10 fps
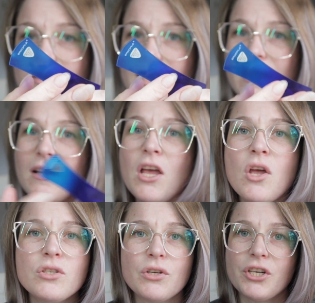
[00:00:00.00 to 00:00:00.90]
skin,
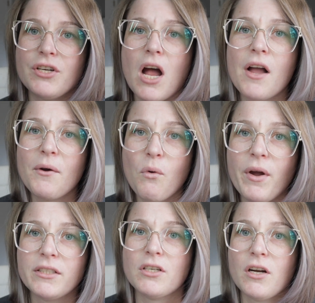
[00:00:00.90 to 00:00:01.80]
so you're not
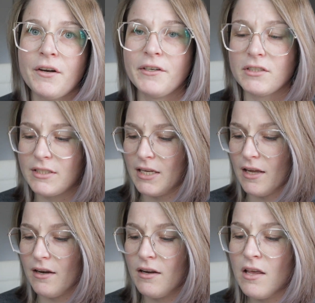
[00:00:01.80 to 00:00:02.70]
going to hurt your
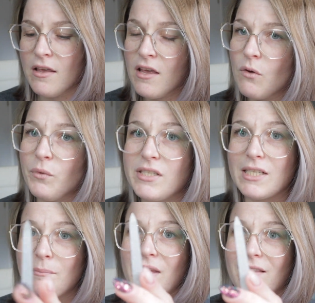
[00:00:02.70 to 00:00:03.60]
skin. With
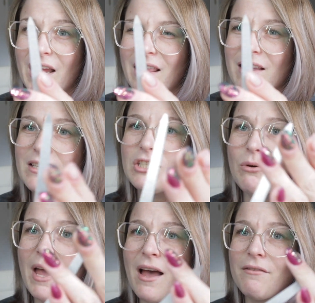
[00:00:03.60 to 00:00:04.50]
something like this,
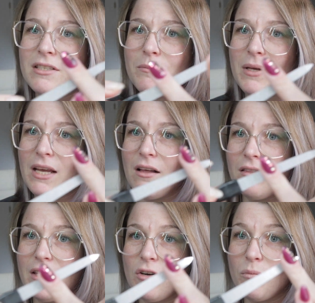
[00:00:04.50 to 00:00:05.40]
you have to be a
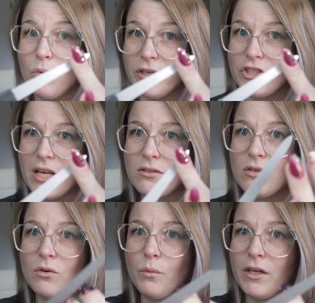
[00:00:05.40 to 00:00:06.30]
little more
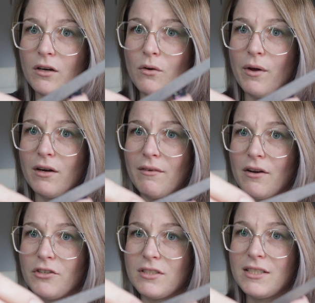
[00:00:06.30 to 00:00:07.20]
gentle when you're going
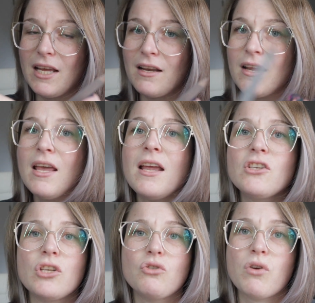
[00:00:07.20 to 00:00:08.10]
around your skin
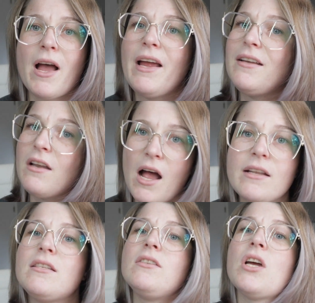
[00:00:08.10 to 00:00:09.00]
to try
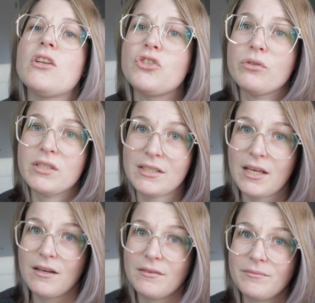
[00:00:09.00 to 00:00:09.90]
not to touch your
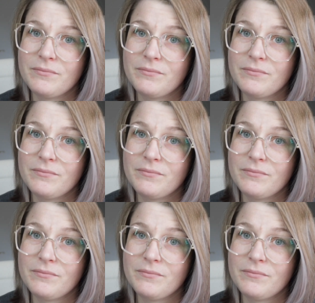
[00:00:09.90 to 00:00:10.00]
skin.